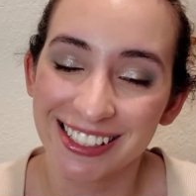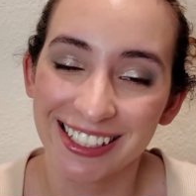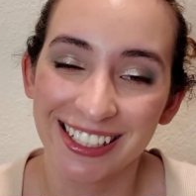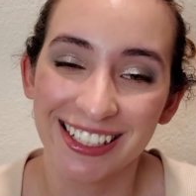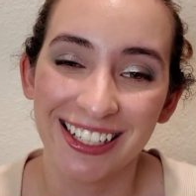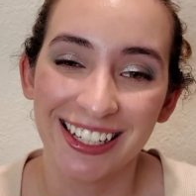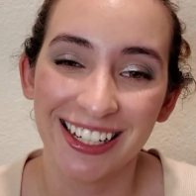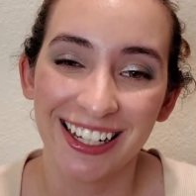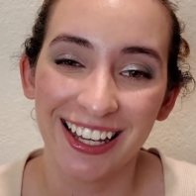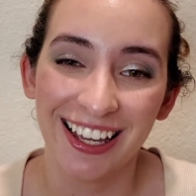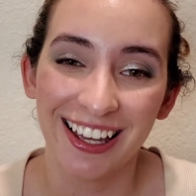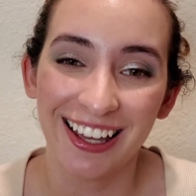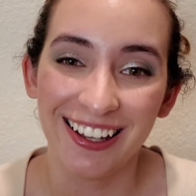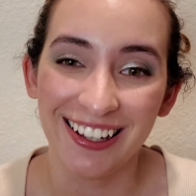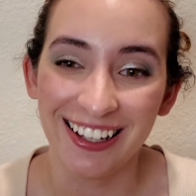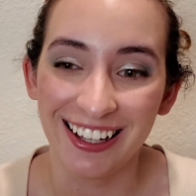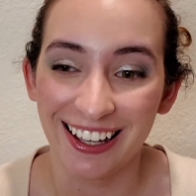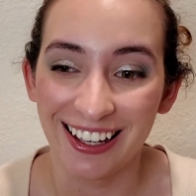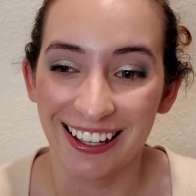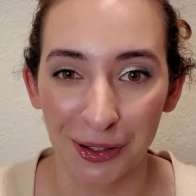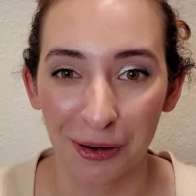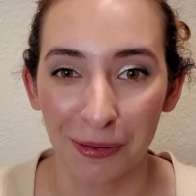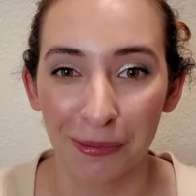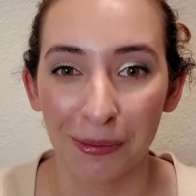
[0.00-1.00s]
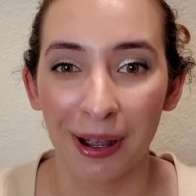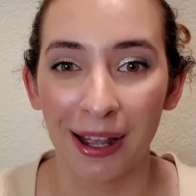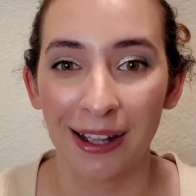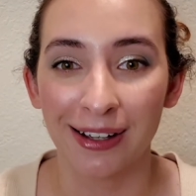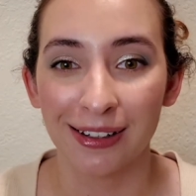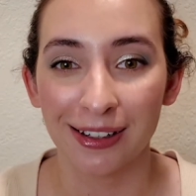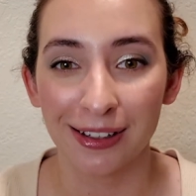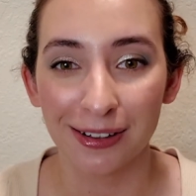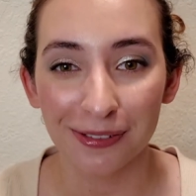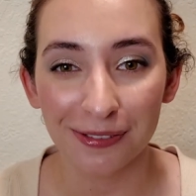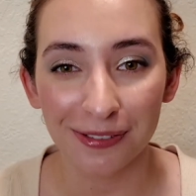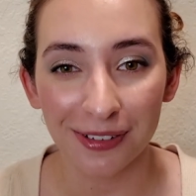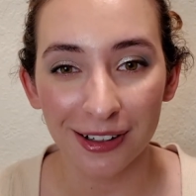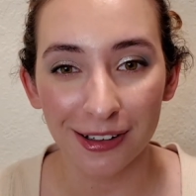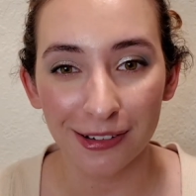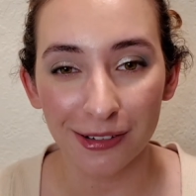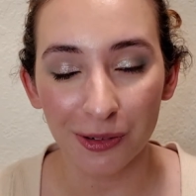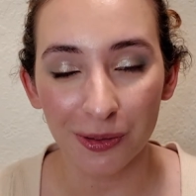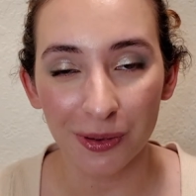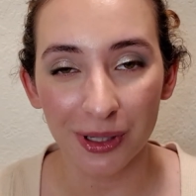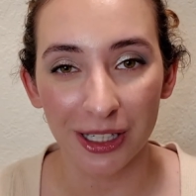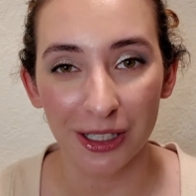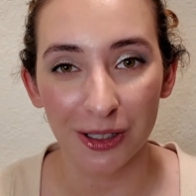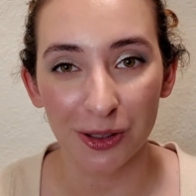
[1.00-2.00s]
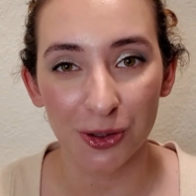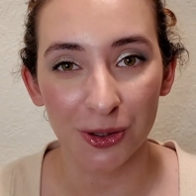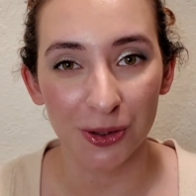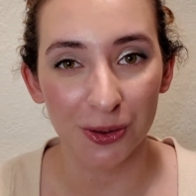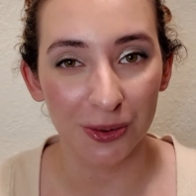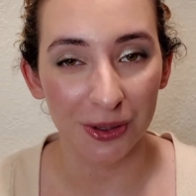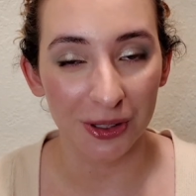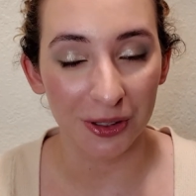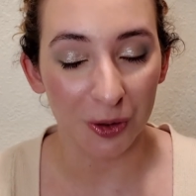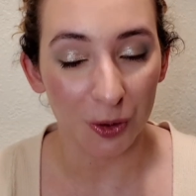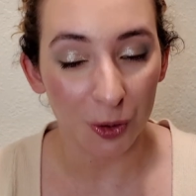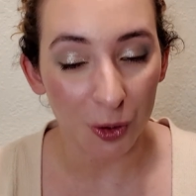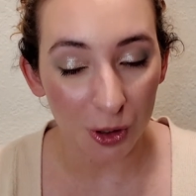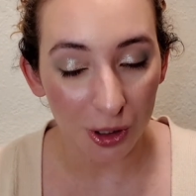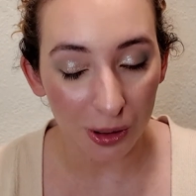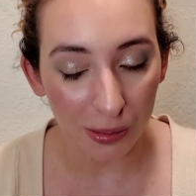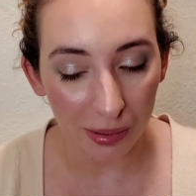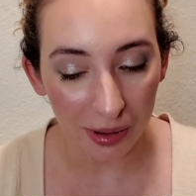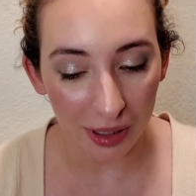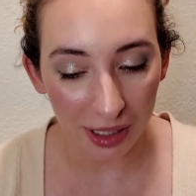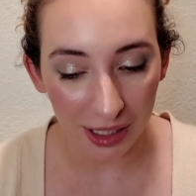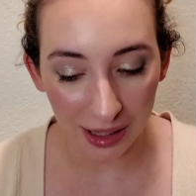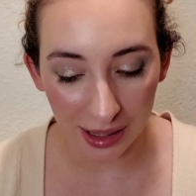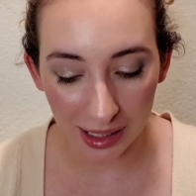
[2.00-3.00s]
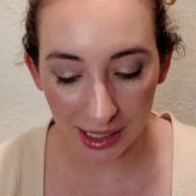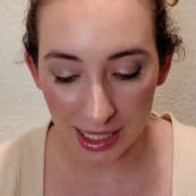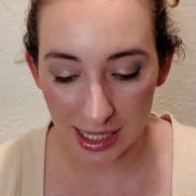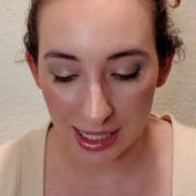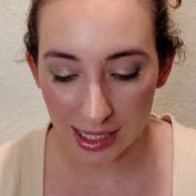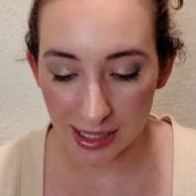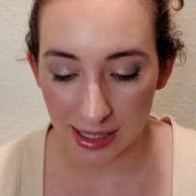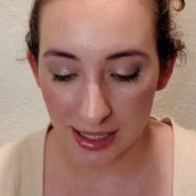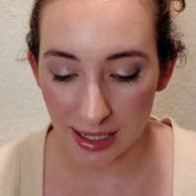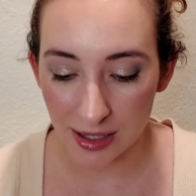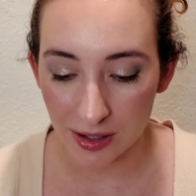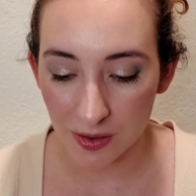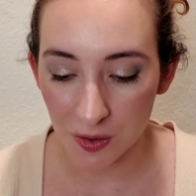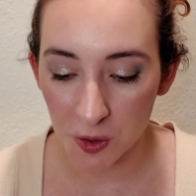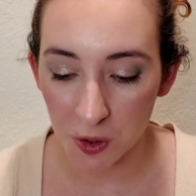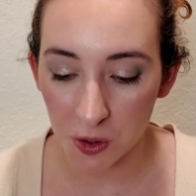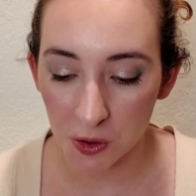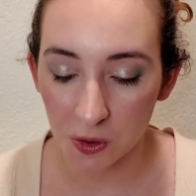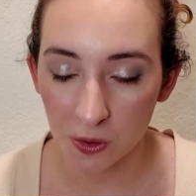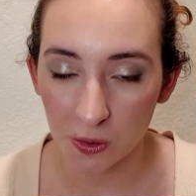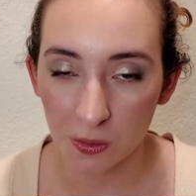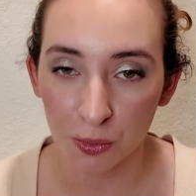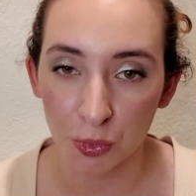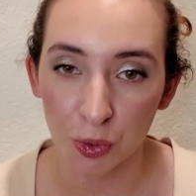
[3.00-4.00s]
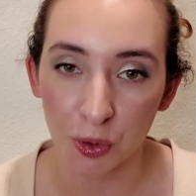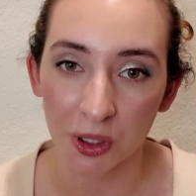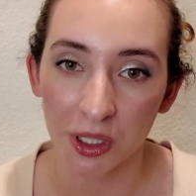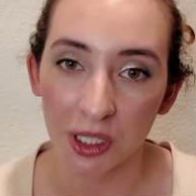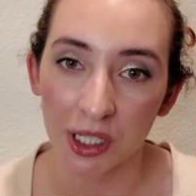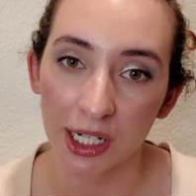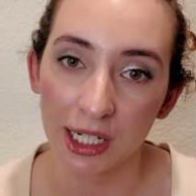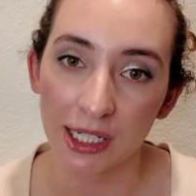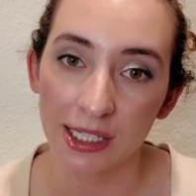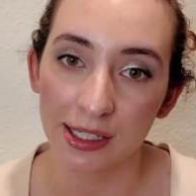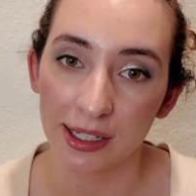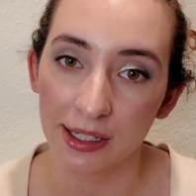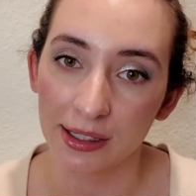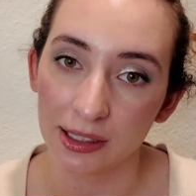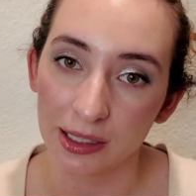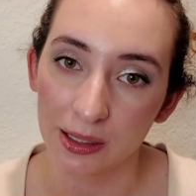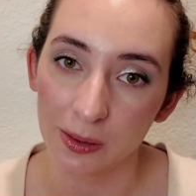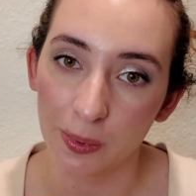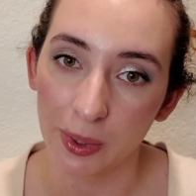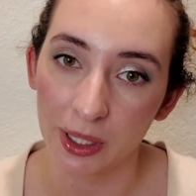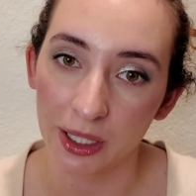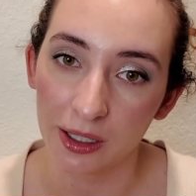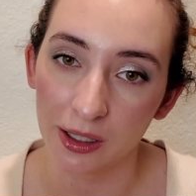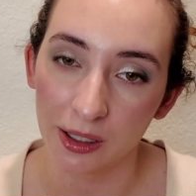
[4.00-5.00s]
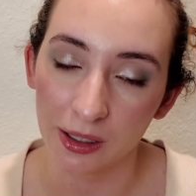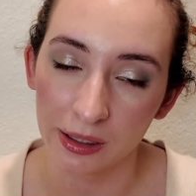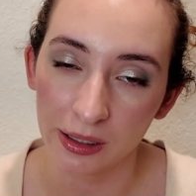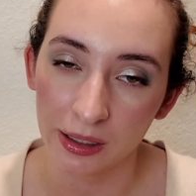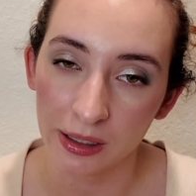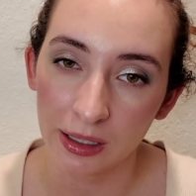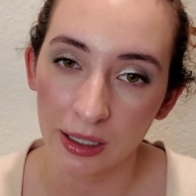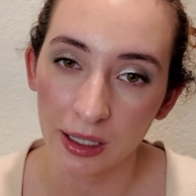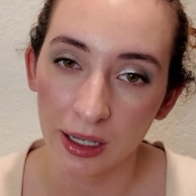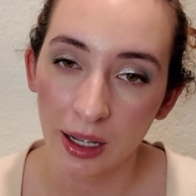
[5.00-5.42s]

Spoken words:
I don't know. I need to find a way to incorporate this into more daily wear.